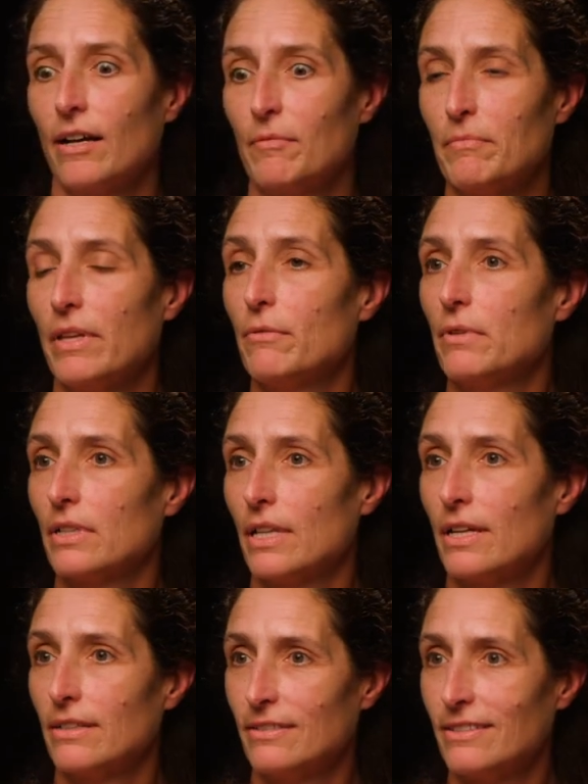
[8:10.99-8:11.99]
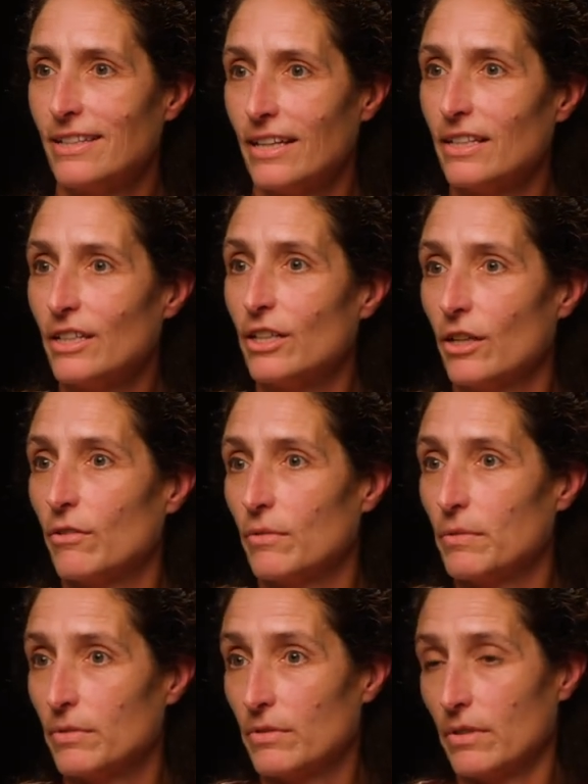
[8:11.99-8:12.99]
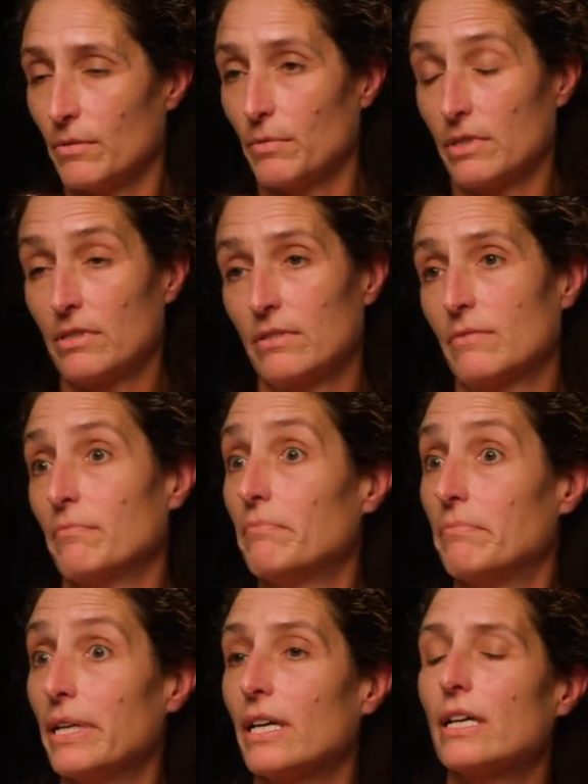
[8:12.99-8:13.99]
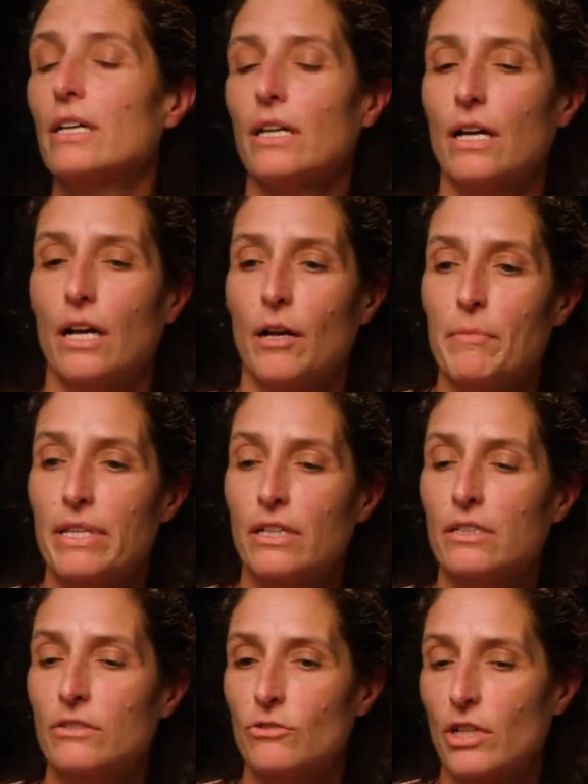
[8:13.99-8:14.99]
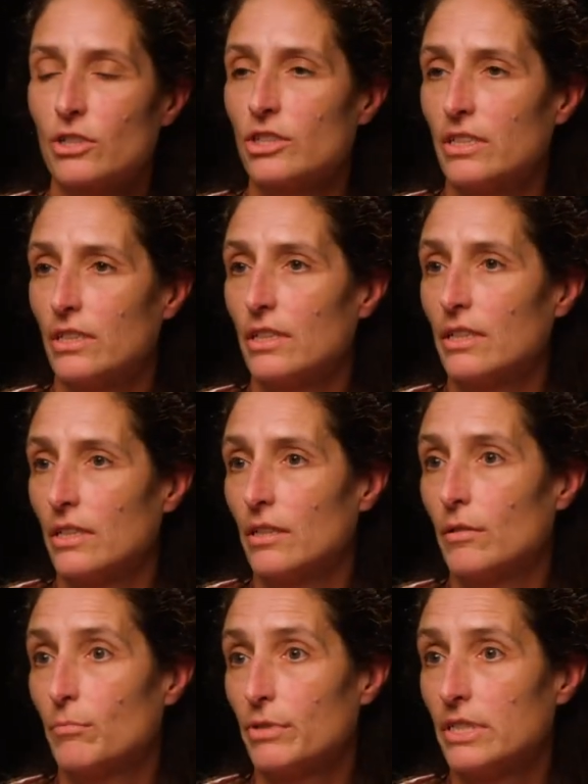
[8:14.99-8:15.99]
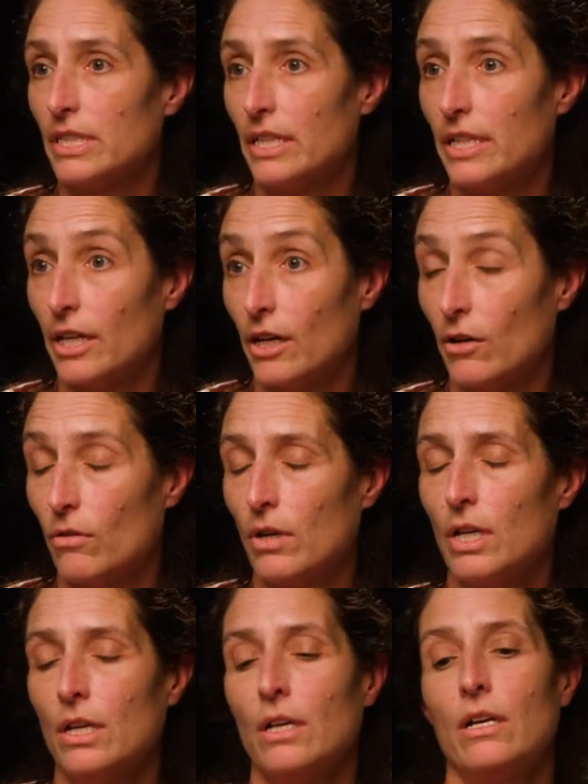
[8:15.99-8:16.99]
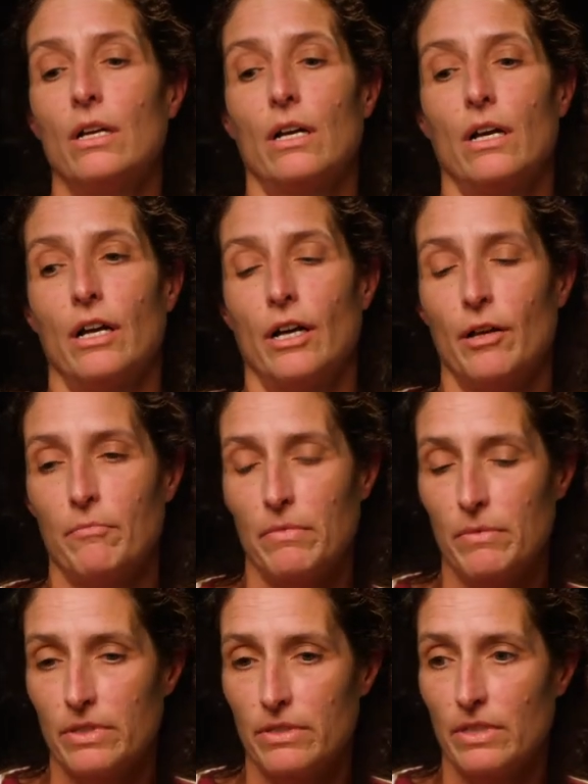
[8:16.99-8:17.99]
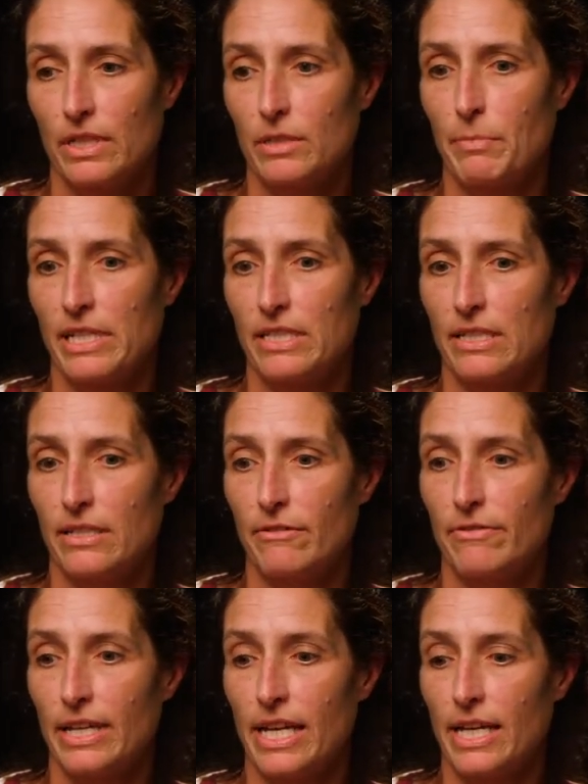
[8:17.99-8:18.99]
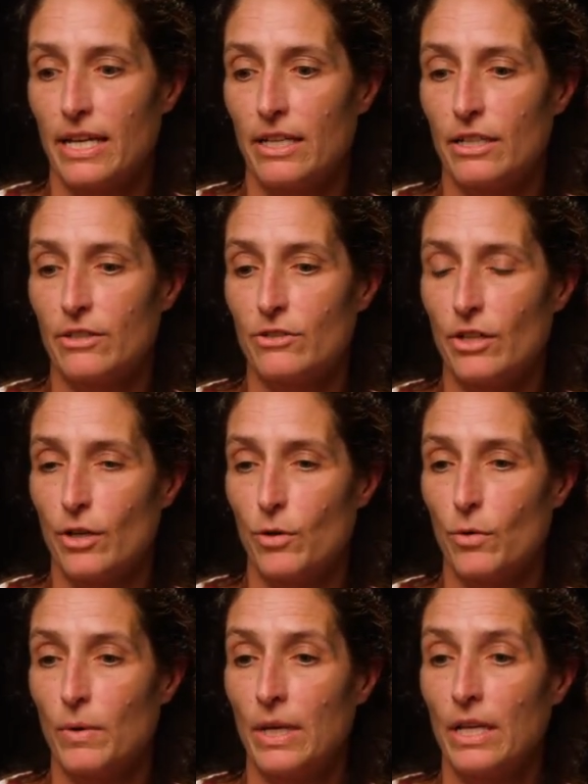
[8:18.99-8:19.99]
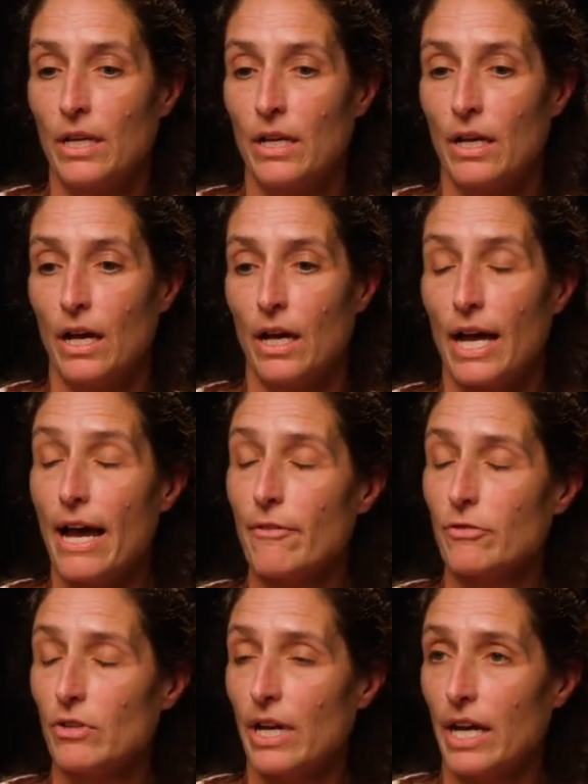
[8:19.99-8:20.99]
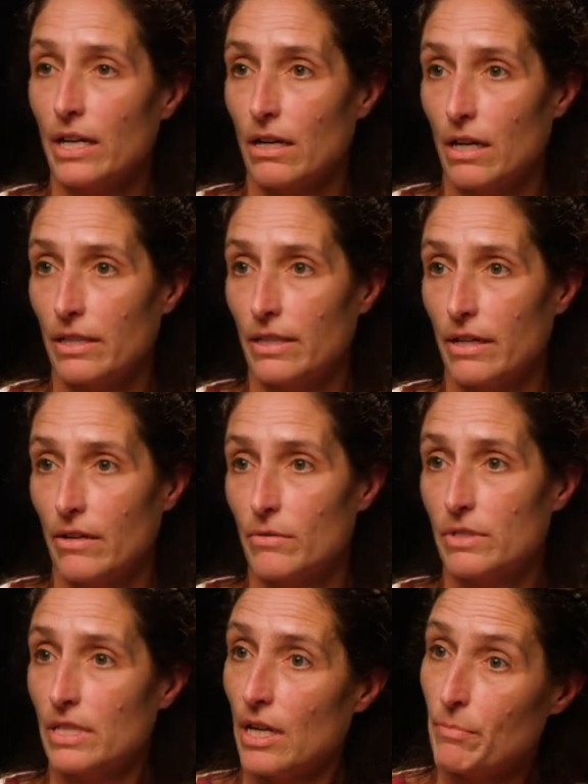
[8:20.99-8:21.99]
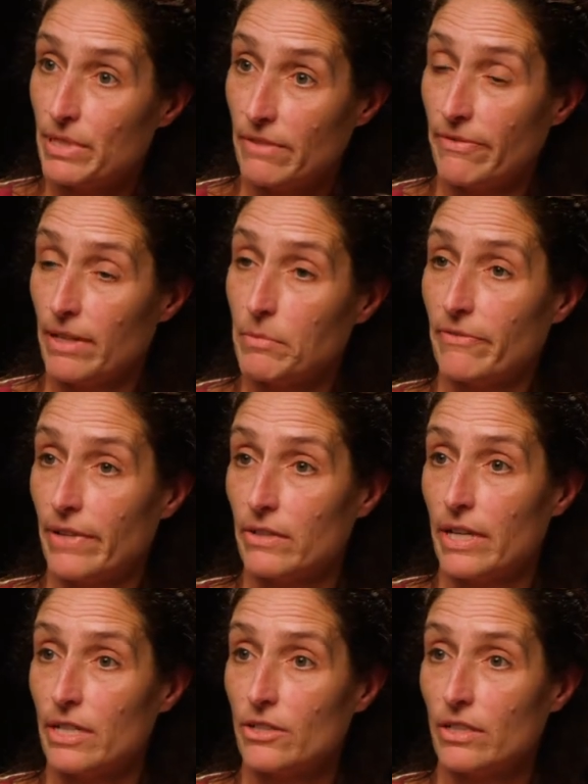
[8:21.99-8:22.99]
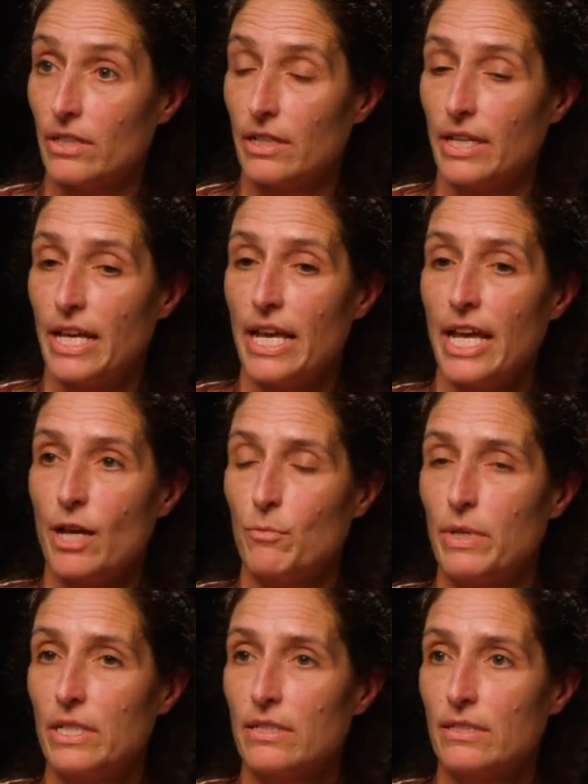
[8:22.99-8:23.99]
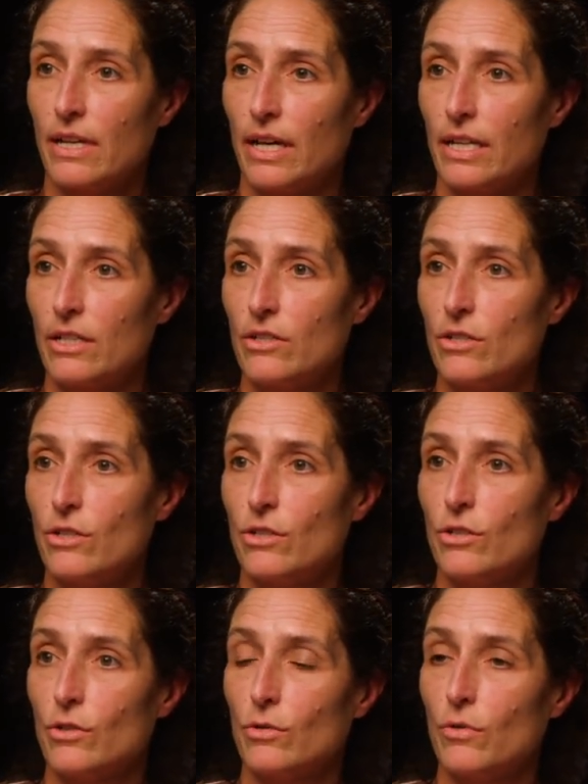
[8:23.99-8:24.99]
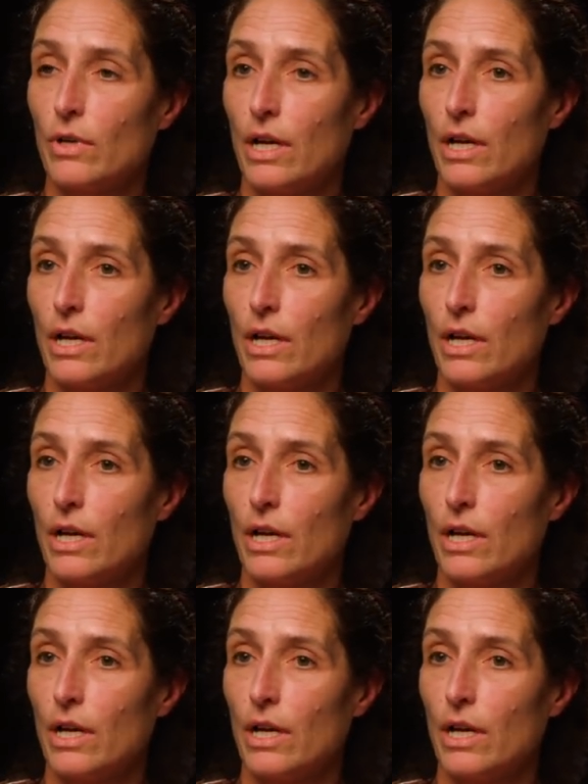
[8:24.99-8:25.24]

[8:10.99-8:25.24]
they realized that, you know, it was big. And the construction in the Presidio was expensive. And so after I got there, it was set up as a family foundation. And we decided to